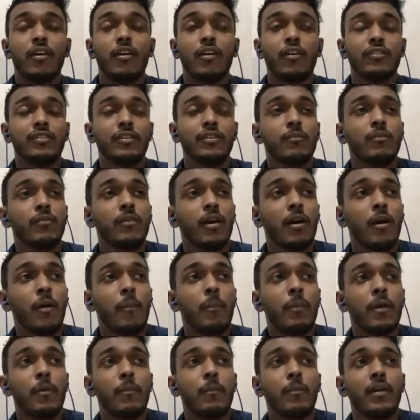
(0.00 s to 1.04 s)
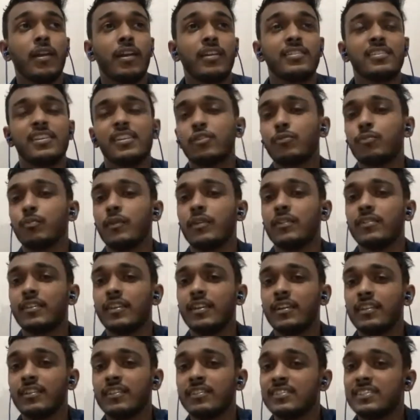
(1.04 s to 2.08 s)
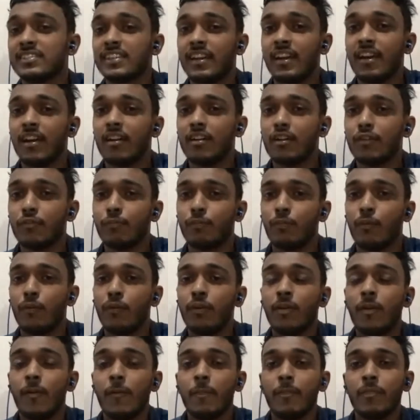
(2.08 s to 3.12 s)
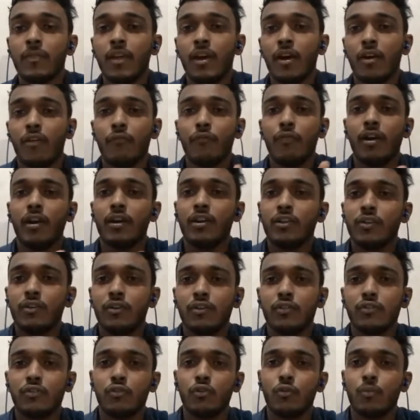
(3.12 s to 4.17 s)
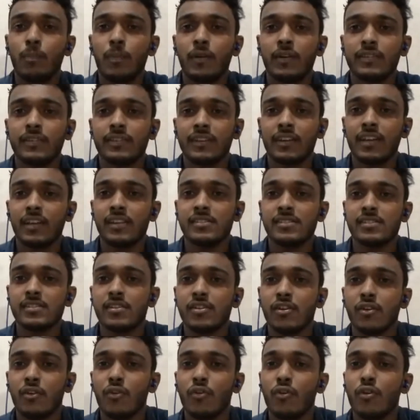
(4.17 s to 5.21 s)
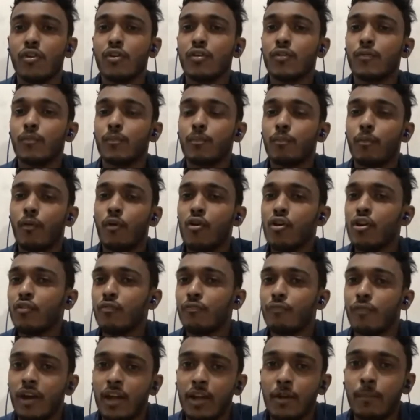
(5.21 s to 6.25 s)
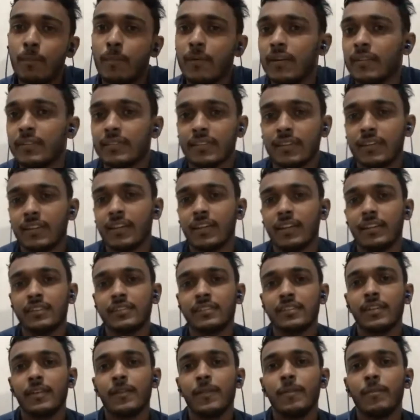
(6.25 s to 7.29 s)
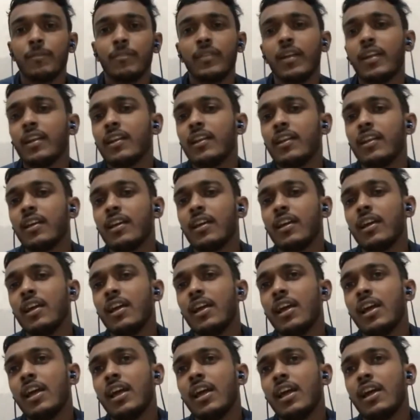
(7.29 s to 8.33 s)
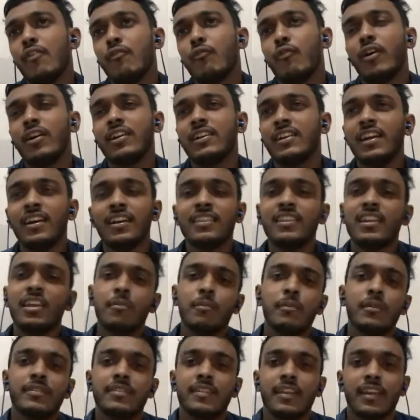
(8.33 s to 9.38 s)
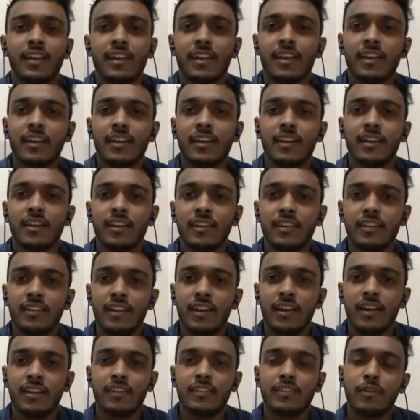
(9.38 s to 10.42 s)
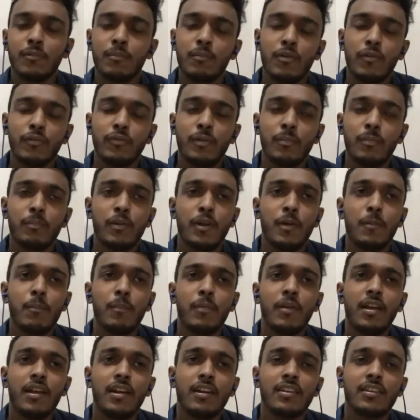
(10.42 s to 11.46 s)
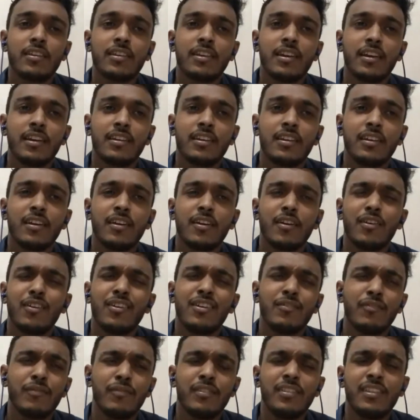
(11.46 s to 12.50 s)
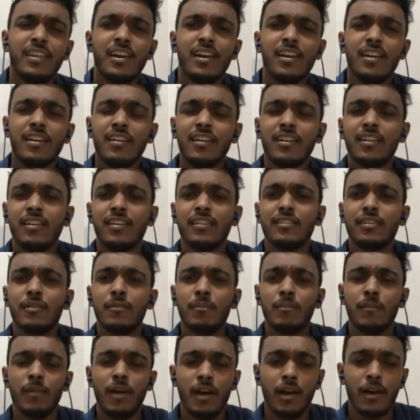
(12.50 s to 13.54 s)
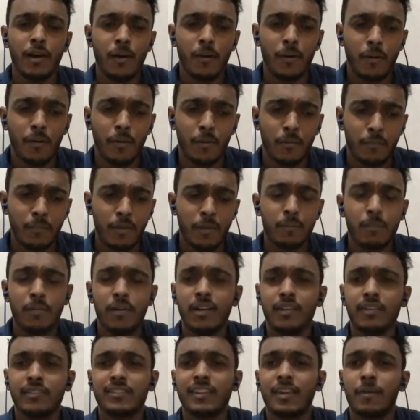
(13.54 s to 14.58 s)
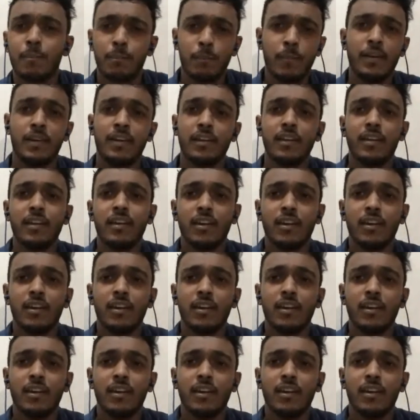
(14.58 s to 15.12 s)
some people are just missing JRF for 1 or 2% or 0.5 percentage. Then what are they missing? Yeah, some of the people are get, there some people are skipping